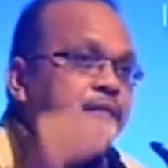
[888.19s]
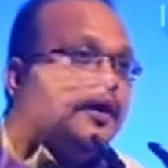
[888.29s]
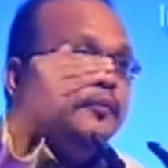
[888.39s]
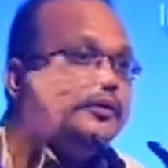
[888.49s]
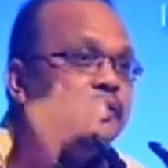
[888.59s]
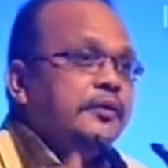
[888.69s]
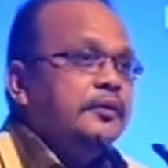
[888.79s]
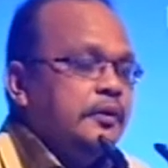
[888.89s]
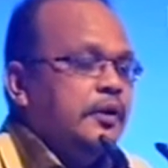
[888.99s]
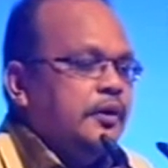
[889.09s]
5 meter.
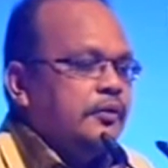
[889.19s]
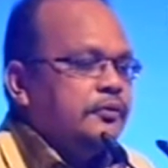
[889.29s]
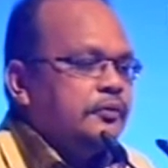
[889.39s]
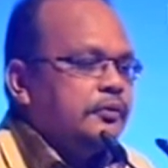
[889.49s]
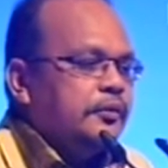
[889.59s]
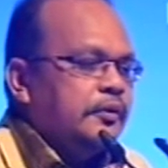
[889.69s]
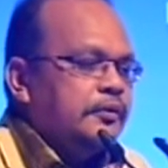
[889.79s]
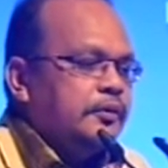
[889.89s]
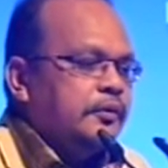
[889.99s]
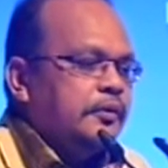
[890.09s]
So that's